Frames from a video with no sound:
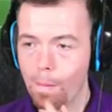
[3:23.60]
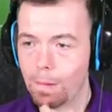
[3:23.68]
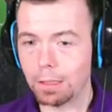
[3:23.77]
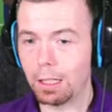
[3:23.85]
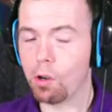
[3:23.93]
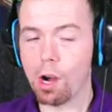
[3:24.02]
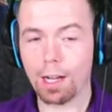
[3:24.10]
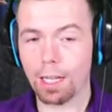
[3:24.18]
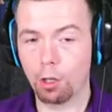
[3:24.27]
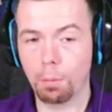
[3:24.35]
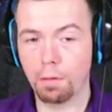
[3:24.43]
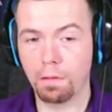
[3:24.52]
I've got to get
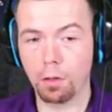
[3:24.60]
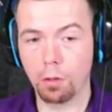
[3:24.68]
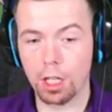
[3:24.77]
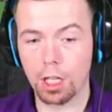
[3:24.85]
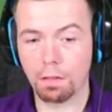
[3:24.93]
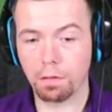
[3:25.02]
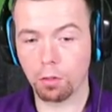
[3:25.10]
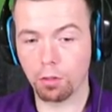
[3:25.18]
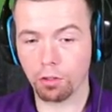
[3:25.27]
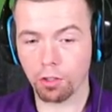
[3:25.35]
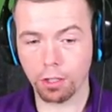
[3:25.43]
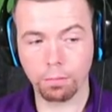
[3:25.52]
up at half four,
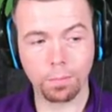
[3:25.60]
so...